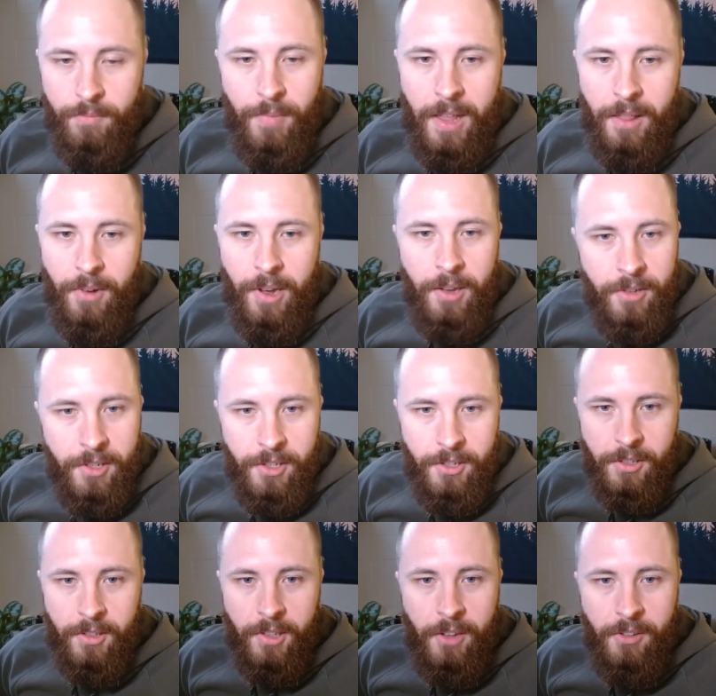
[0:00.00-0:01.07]
by the way, which
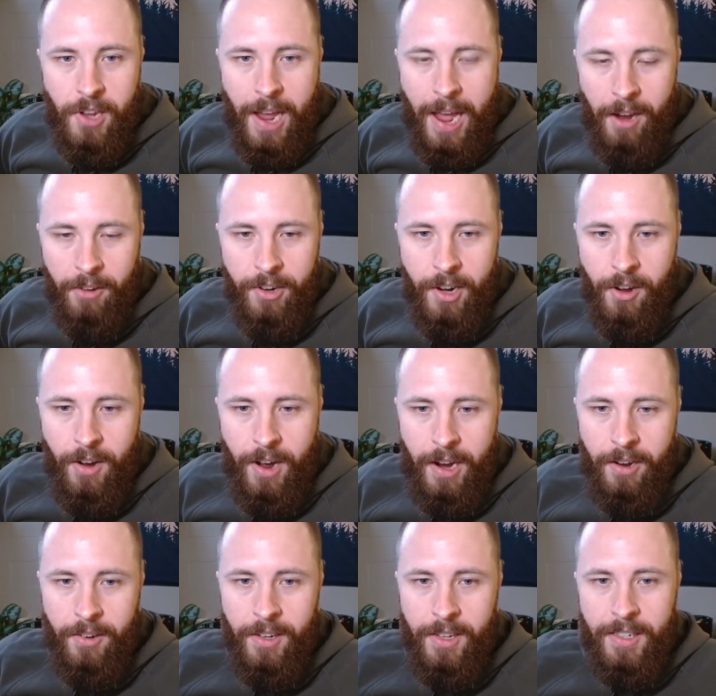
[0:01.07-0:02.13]
is close to Akron,
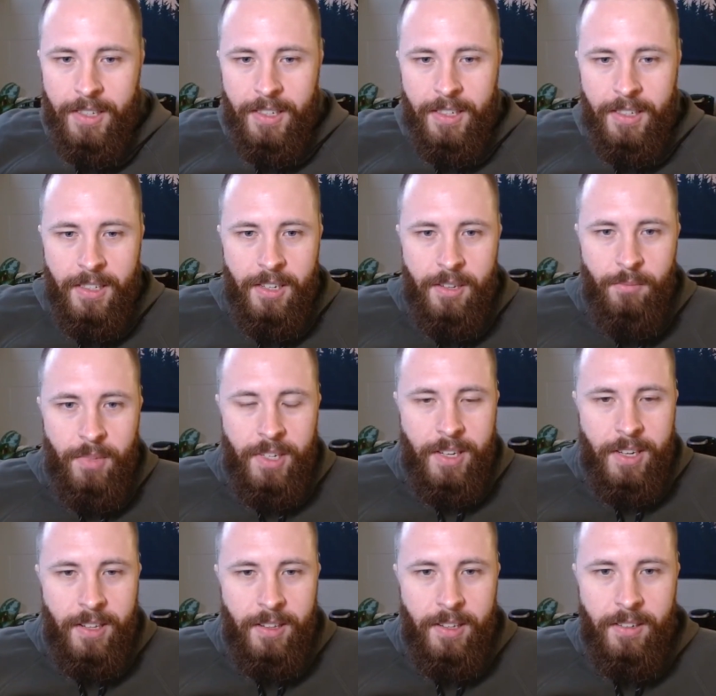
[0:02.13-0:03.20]
Ohio. But
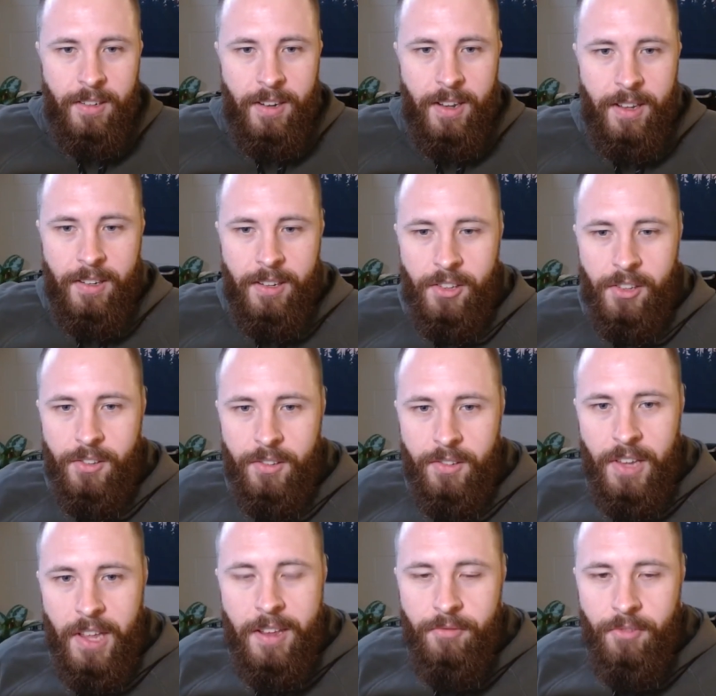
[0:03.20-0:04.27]
Dylan and this
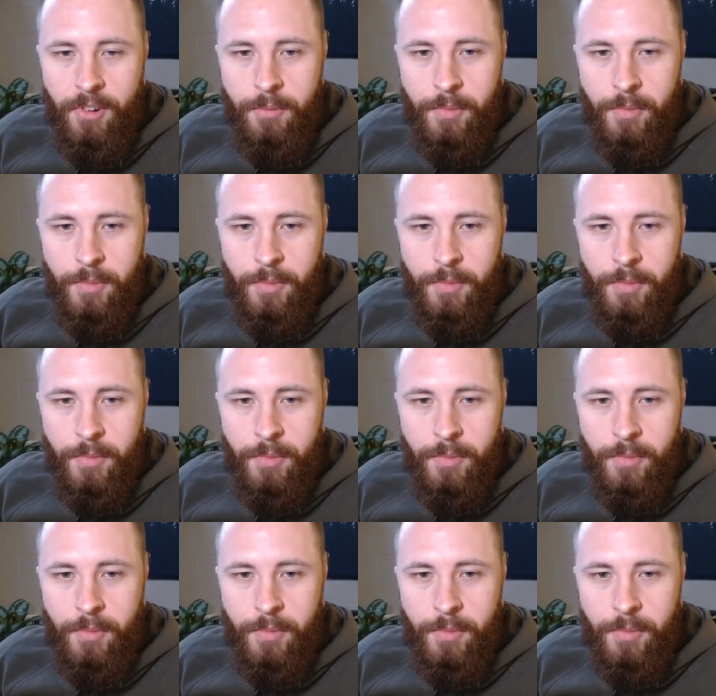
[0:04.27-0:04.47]
team from